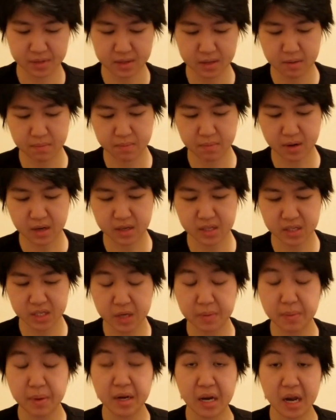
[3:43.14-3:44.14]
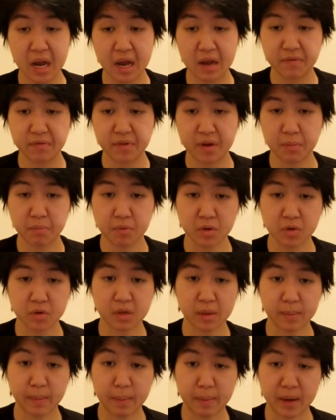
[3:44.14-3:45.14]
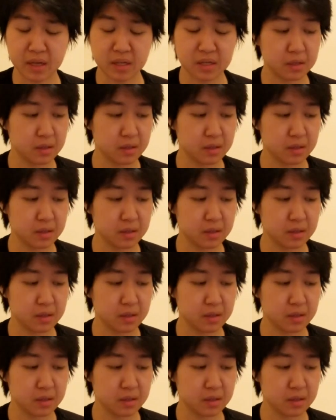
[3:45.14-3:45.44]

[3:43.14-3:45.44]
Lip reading: but I still might have a bruise on my butt.